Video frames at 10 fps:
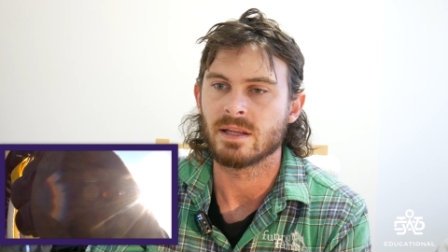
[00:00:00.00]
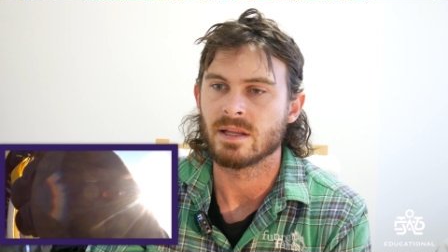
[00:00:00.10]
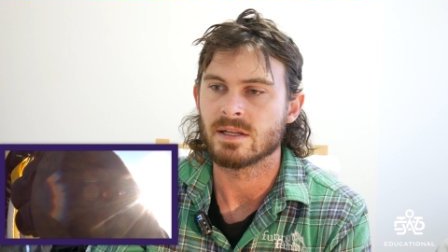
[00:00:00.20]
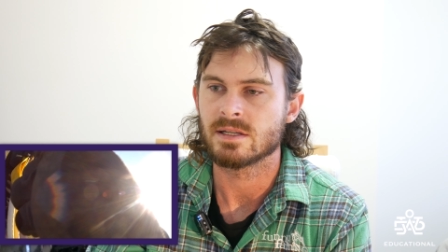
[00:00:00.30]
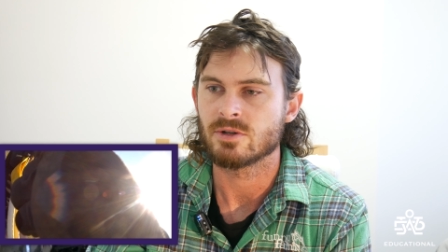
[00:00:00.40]

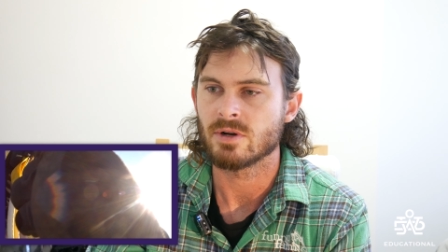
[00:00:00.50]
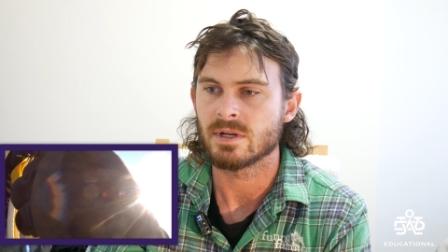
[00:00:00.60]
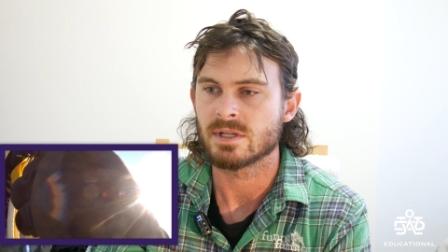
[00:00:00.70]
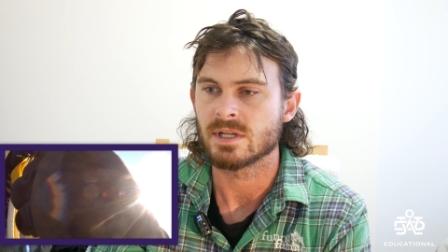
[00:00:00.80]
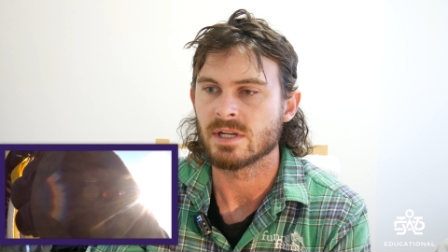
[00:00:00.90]
let's try
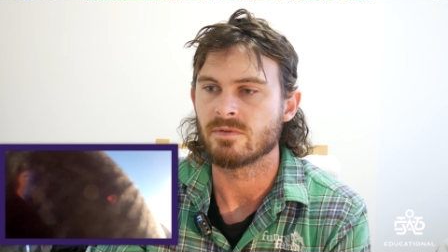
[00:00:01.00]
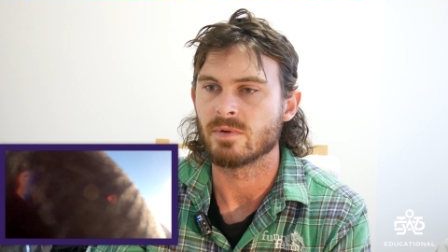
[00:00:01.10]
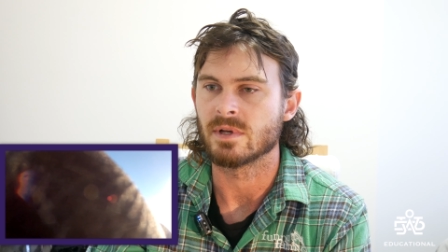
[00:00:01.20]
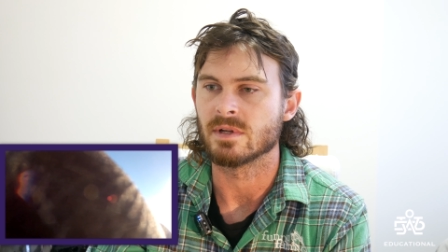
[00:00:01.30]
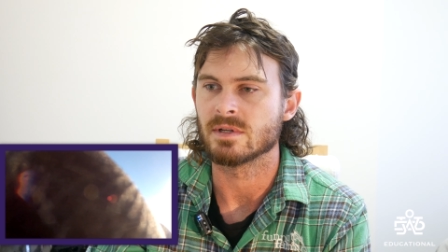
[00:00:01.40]
and see if
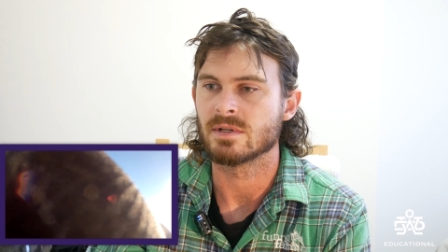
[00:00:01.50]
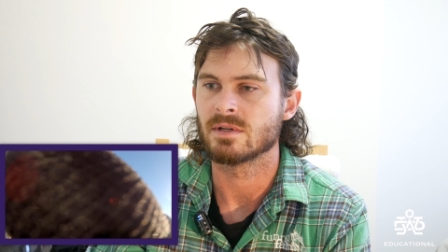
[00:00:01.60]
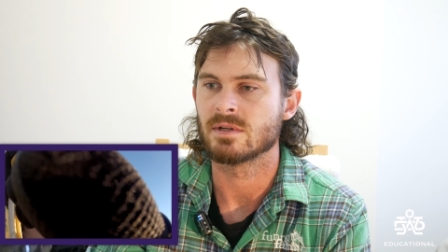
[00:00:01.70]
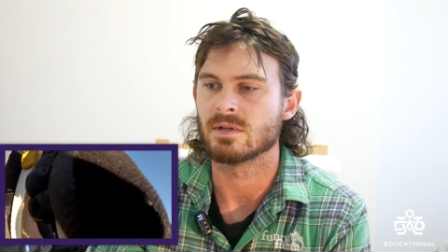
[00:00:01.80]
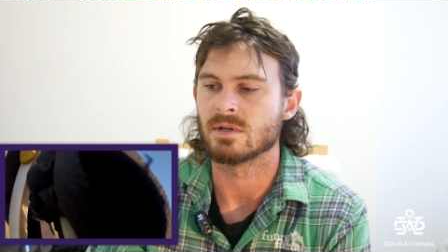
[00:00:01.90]
we can,
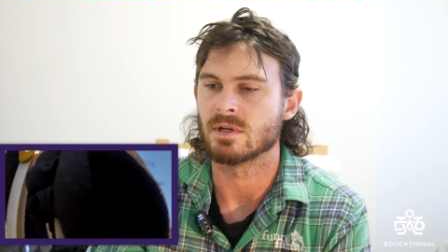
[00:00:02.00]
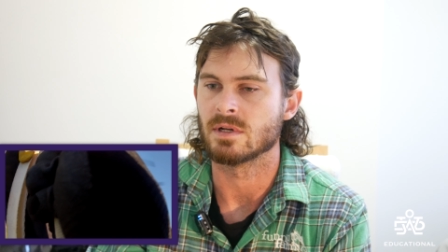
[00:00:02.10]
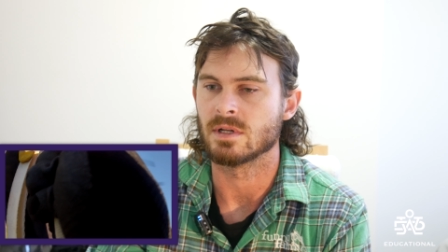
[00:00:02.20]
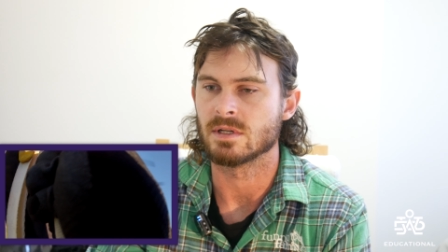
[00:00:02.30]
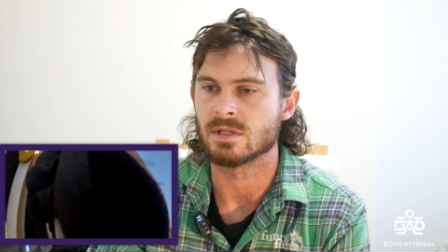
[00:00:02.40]

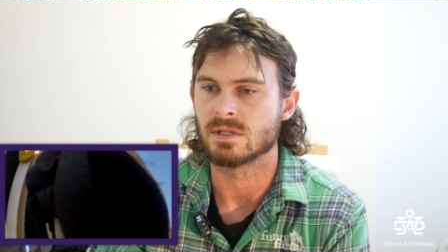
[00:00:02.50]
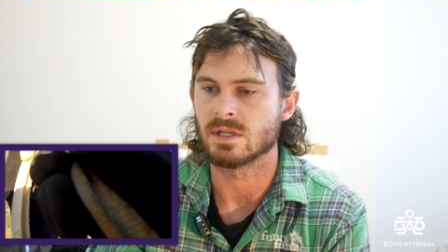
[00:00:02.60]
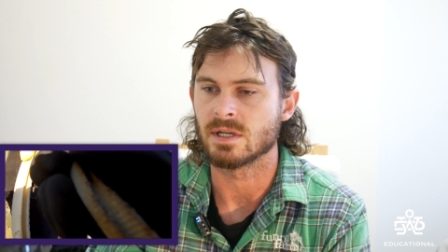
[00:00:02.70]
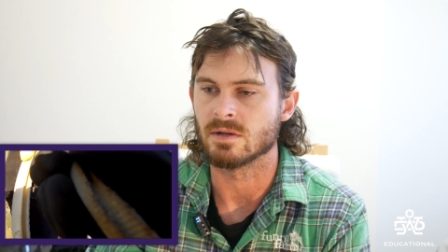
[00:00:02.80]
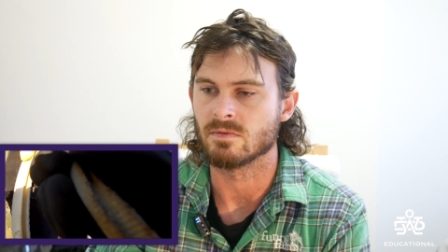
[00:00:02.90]
let's
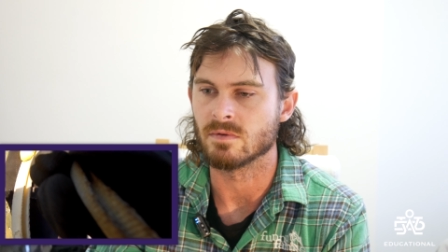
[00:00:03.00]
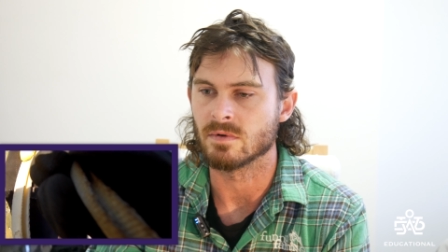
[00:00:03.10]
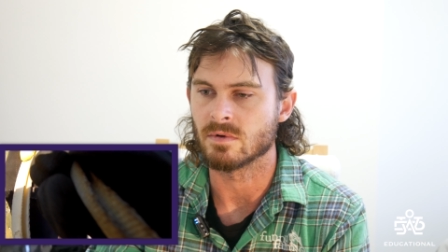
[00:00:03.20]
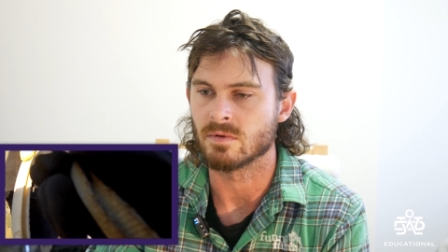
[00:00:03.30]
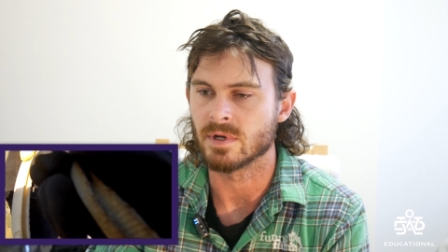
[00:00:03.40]
see it
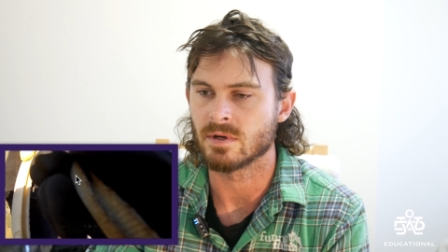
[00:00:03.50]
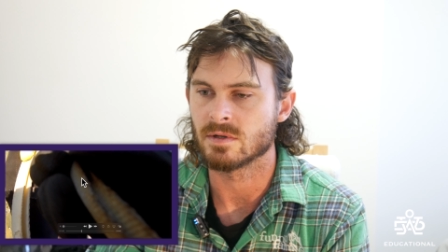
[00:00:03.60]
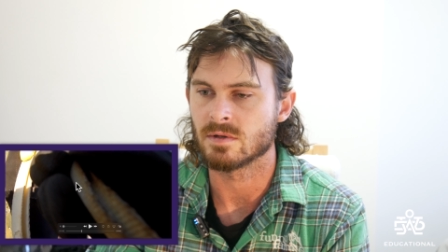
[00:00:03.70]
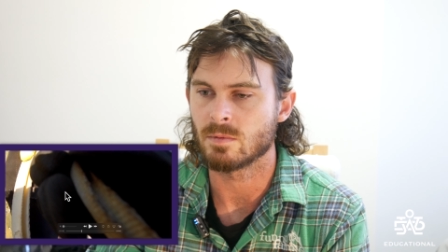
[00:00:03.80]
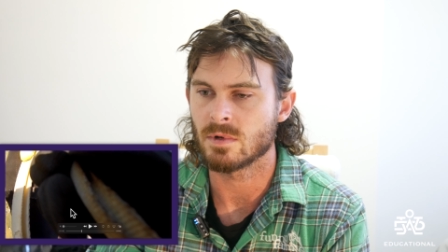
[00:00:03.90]
real quick,
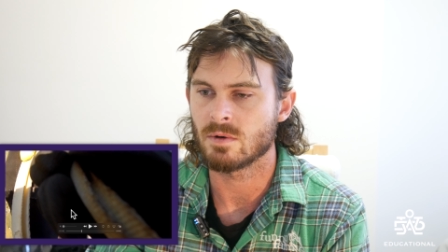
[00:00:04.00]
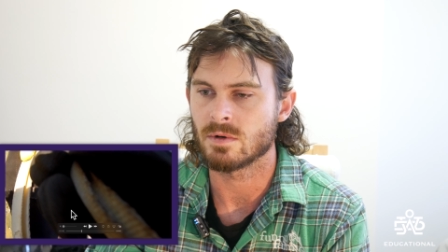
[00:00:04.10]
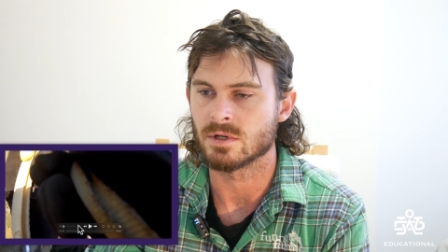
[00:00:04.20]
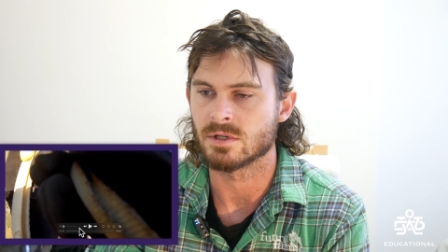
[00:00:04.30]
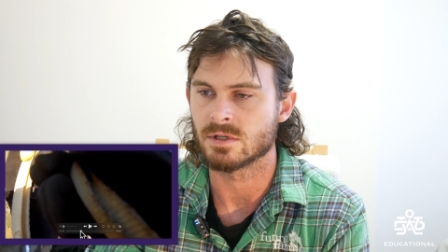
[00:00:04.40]
because what I want
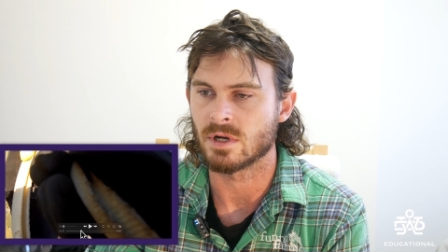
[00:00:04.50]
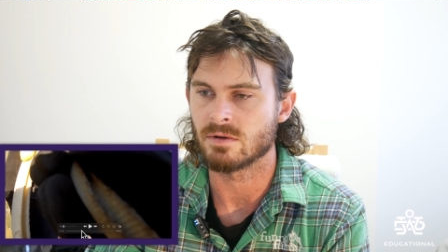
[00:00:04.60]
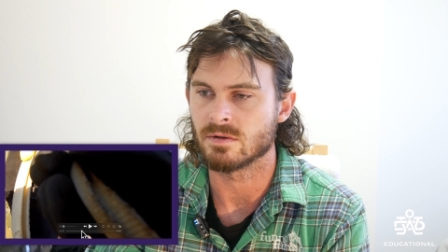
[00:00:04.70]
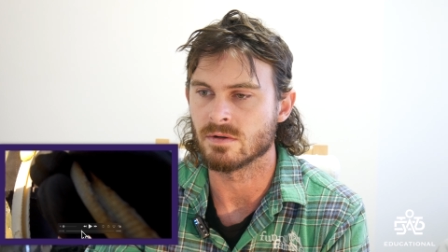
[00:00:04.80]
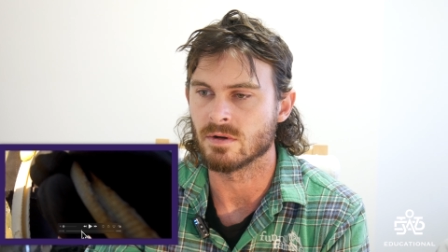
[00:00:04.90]
to show
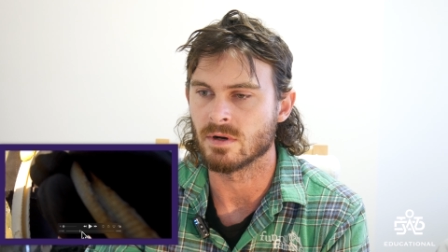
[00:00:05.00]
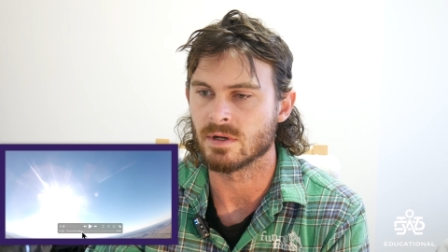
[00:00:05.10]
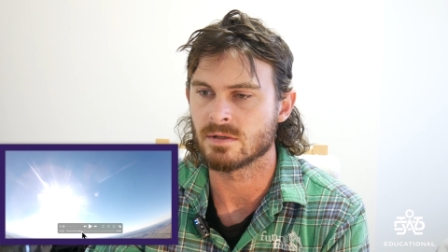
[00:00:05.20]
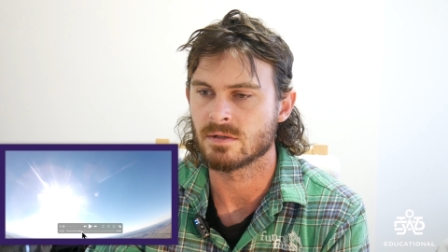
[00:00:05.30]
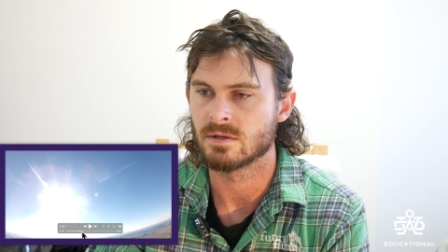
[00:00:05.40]
you
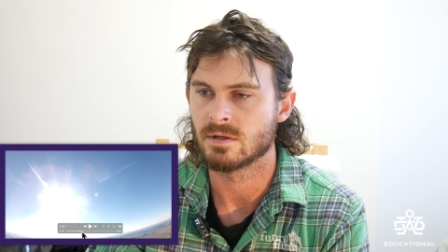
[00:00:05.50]
guys